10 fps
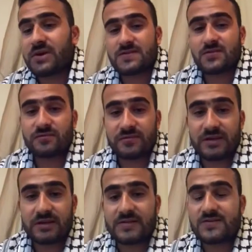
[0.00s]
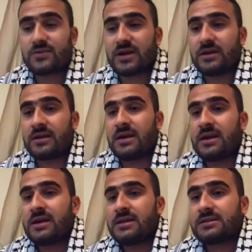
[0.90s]
your feelings, you can
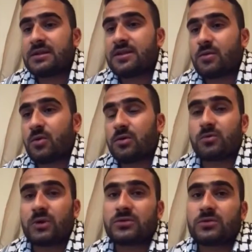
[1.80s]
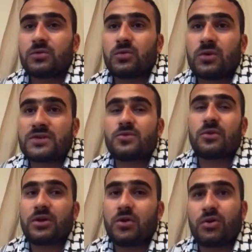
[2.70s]
tell the world what's
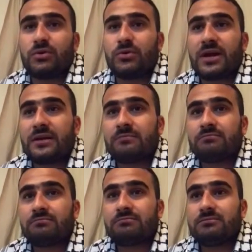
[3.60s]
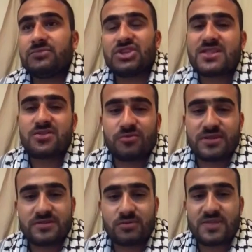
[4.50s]
going on, you can just
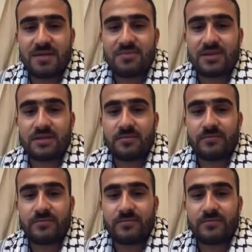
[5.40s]
do something.